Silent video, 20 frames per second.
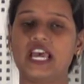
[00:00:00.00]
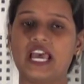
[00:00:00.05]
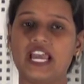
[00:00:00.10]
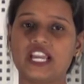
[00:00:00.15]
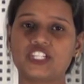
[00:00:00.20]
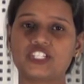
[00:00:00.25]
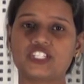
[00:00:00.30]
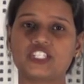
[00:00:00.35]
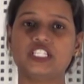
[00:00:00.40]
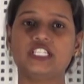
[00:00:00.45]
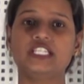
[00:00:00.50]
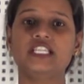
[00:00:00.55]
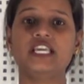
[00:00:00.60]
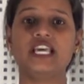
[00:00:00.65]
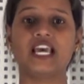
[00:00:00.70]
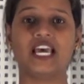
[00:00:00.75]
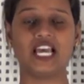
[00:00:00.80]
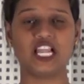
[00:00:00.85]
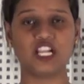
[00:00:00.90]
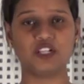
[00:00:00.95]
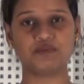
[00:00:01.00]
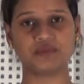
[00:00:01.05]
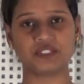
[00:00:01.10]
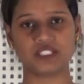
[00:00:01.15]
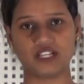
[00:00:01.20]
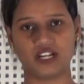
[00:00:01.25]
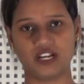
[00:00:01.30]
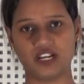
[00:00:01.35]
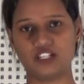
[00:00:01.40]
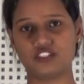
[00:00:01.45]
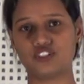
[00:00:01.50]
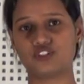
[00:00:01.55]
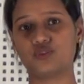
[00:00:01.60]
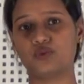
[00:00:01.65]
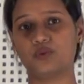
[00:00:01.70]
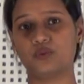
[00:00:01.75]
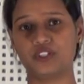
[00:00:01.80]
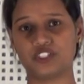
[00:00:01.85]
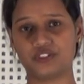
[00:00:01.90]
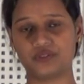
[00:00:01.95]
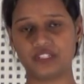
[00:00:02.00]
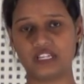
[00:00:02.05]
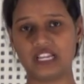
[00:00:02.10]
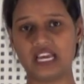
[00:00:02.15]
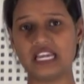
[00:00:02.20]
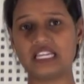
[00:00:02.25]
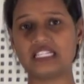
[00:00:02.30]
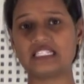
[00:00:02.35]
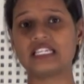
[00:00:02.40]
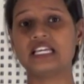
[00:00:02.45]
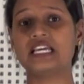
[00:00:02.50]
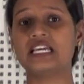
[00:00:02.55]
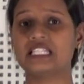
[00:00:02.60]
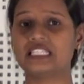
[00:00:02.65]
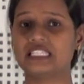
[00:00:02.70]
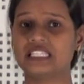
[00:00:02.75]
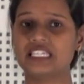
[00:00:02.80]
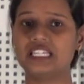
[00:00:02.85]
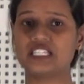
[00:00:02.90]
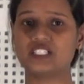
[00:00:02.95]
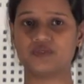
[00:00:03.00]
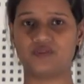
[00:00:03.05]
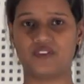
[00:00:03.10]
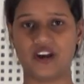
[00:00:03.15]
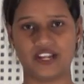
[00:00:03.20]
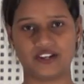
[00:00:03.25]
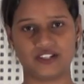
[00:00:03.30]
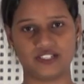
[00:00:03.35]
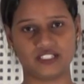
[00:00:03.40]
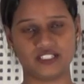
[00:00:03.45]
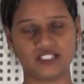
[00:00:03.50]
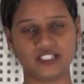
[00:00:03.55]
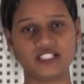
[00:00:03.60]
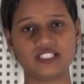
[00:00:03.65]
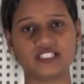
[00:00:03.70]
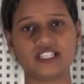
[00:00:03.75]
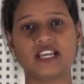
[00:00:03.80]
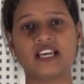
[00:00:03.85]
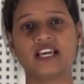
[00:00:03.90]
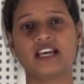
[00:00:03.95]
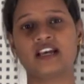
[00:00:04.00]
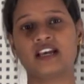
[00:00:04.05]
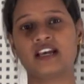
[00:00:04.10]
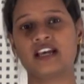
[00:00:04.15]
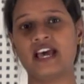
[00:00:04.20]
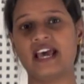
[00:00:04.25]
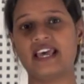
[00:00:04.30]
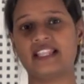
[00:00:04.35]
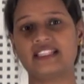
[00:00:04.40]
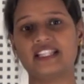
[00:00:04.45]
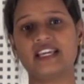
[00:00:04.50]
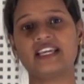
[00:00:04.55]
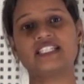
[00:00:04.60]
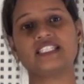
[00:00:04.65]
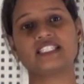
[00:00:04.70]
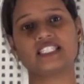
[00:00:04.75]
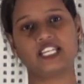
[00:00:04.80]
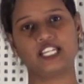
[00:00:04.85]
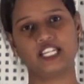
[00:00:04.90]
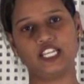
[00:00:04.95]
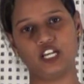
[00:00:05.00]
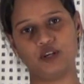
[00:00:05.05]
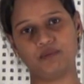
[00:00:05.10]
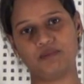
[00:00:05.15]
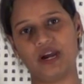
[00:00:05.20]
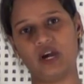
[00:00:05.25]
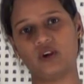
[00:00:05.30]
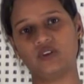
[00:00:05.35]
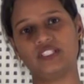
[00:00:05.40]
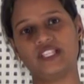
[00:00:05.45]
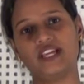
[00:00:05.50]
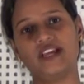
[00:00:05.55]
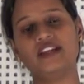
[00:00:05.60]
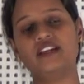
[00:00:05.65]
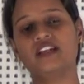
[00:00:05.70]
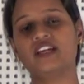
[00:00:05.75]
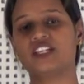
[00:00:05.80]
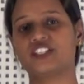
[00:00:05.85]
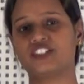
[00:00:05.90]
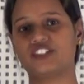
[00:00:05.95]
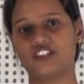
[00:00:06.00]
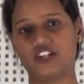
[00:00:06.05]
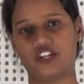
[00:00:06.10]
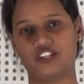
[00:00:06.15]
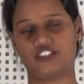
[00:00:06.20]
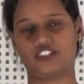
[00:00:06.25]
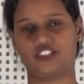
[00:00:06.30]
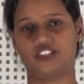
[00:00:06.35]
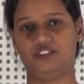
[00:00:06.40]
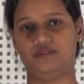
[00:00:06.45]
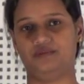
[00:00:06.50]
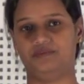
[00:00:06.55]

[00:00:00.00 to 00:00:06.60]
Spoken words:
actually helps us to visualize these viruses and then study about their structure.